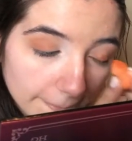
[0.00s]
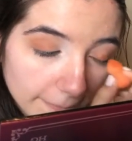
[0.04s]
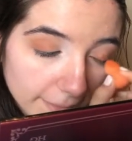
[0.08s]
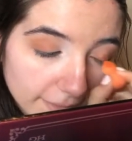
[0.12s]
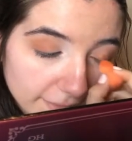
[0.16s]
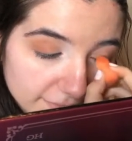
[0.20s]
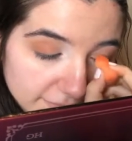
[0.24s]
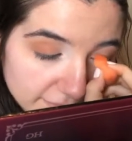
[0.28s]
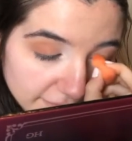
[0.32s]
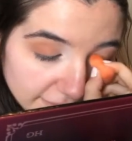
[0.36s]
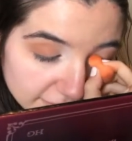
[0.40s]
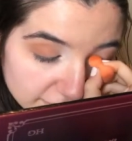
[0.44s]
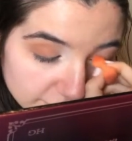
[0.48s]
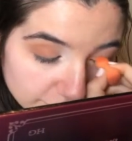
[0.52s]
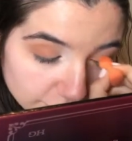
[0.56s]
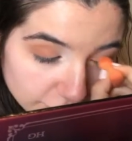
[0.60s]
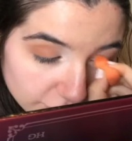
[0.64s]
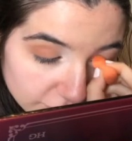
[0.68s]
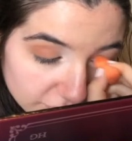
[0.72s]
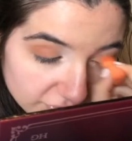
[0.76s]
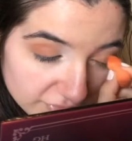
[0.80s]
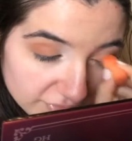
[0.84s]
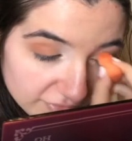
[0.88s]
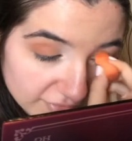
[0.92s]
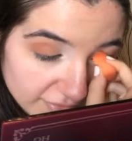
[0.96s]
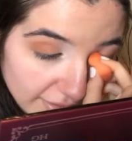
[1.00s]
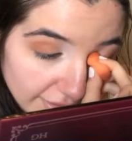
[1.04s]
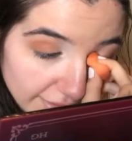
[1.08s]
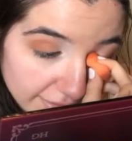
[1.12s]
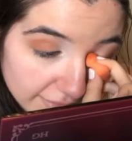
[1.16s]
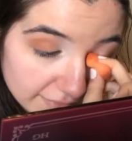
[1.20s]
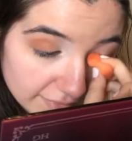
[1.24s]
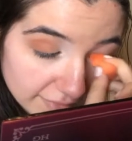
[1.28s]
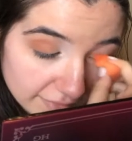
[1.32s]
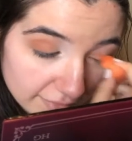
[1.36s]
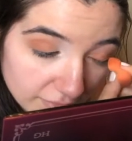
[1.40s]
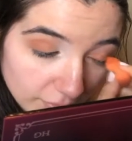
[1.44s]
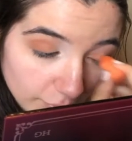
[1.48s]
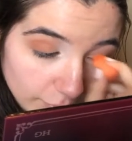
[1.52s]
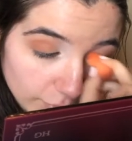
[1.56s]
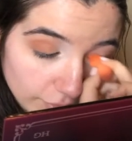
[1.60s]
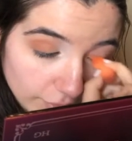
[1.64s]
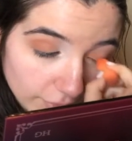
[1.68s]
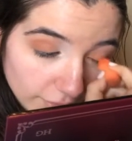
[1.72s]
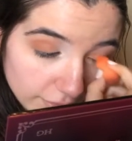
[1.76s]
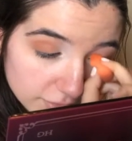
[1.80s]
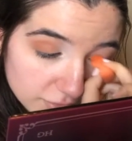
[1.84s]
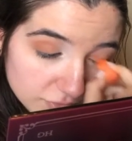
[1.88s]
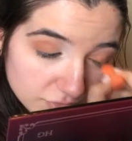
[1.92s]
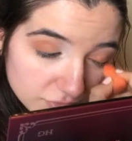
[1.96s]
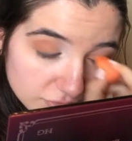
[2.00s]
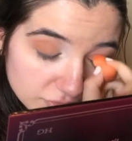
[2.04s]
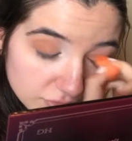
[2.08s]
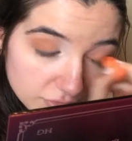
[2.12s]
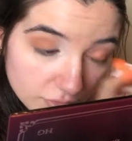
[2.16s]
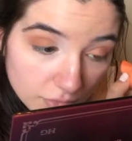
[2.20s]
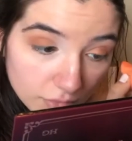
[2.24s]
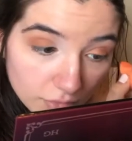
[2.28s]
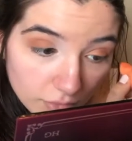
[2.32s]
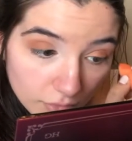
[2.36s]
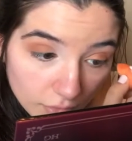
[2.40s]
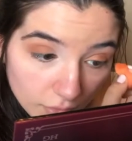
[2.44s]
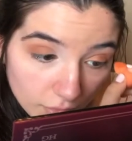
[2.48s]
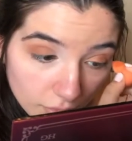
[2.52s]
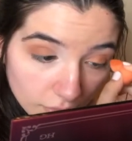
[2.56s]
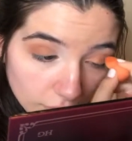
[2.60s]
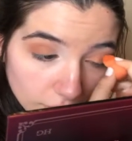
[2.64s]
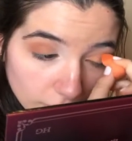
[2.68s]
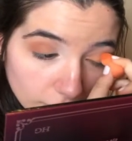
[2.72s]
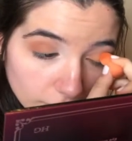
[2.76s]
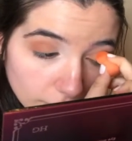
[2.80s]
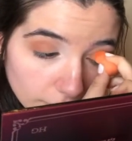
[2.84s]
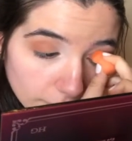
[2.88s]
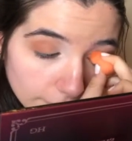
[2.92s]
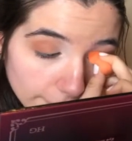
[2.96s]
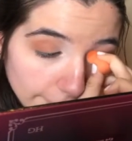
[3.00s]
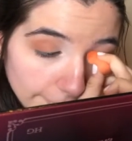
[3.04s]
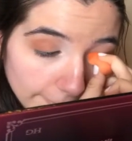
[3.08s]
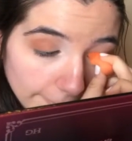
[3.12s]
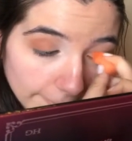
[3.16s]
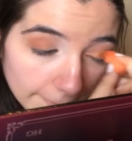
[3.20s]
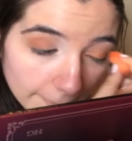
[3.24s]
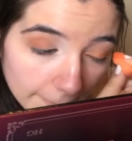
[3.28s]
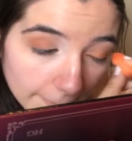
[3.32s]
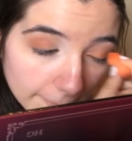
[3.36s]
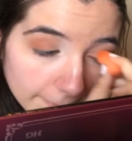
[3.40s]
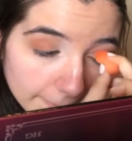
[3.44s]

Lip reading: Is it as precise as a brush? No.